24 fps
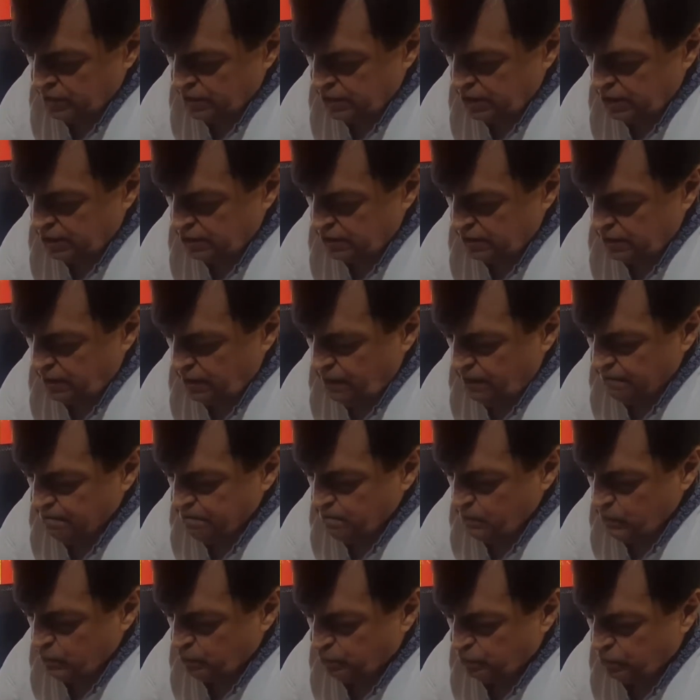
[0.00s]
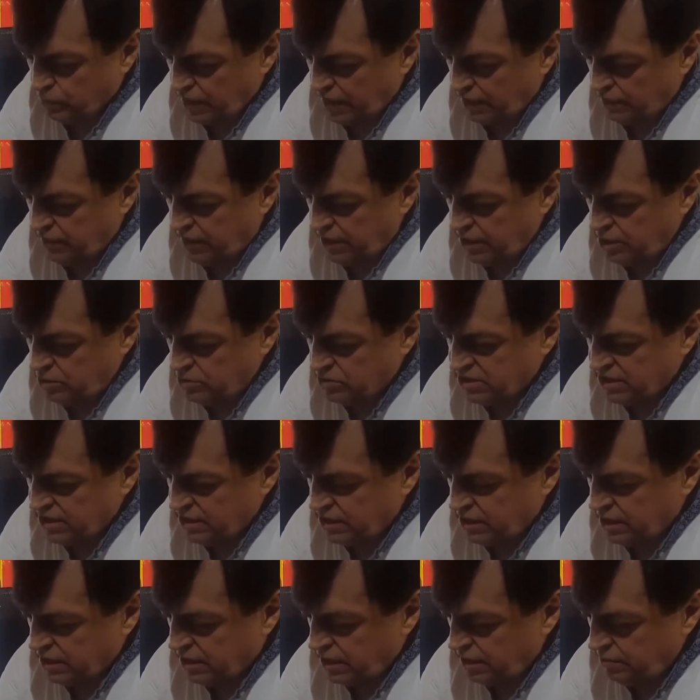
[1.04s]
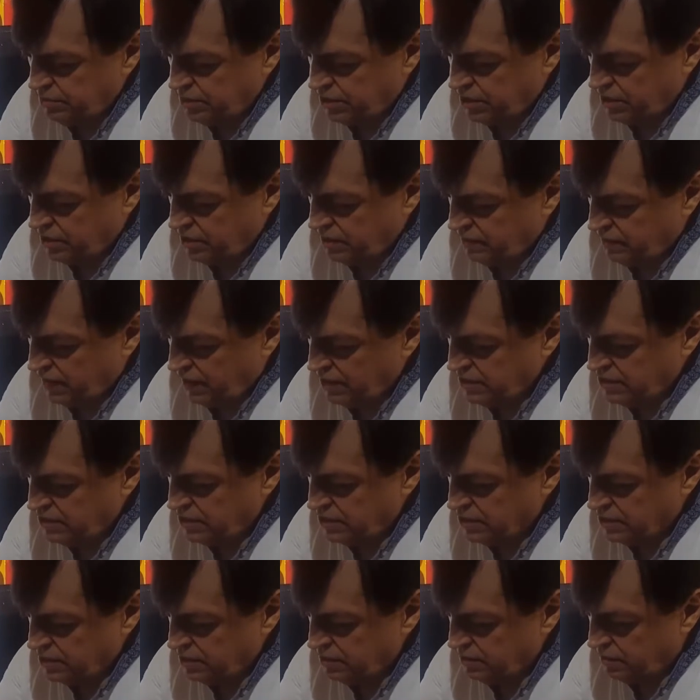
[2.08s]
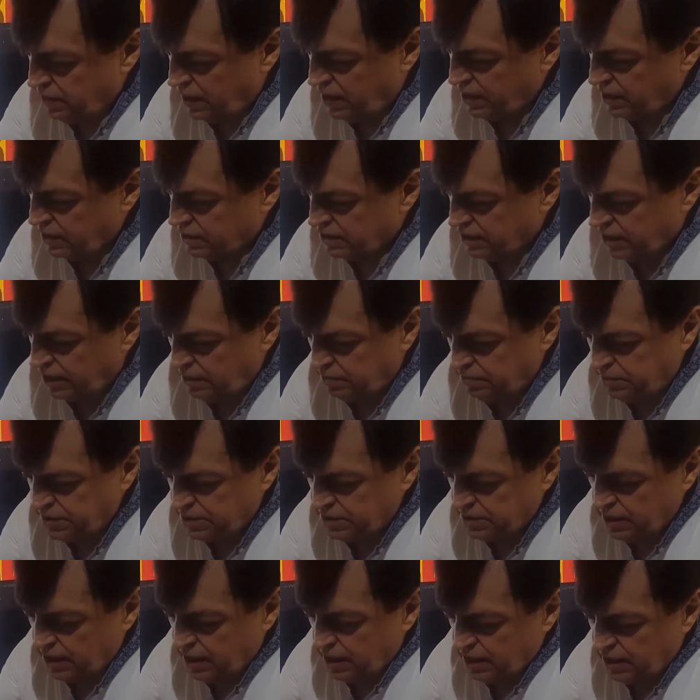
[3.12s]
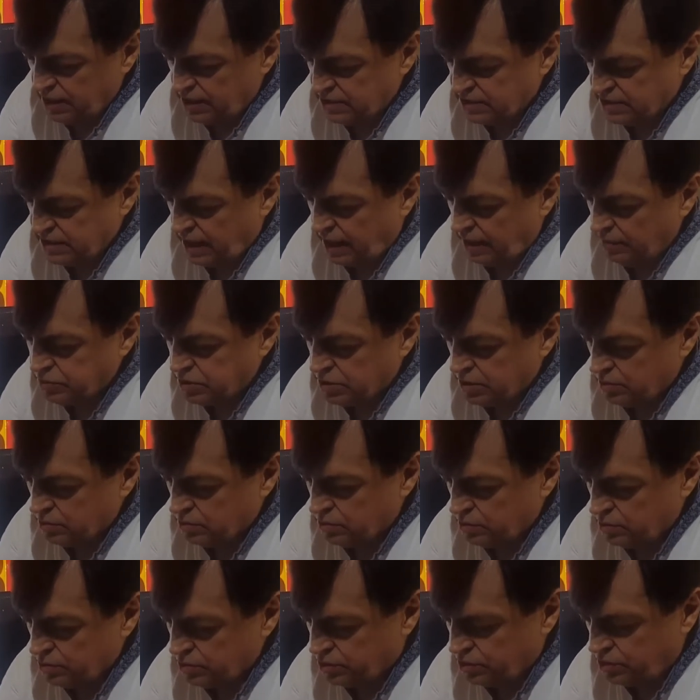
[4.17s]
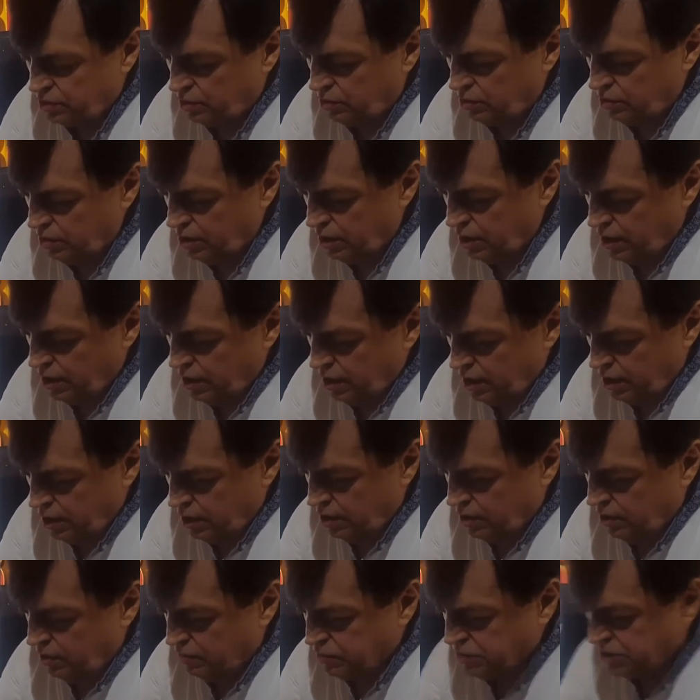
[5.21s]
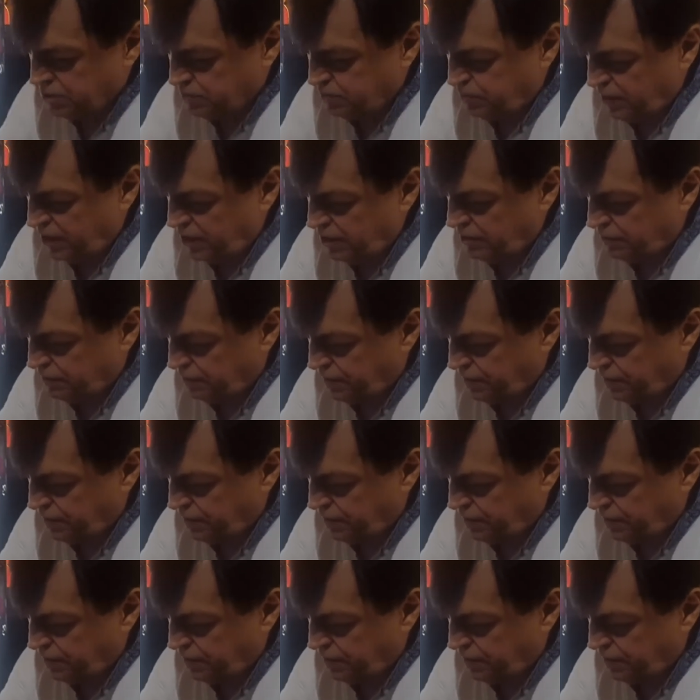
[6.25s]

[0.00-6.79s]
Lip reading: Third, while using the KBT devices, one therapist has absolute control of speed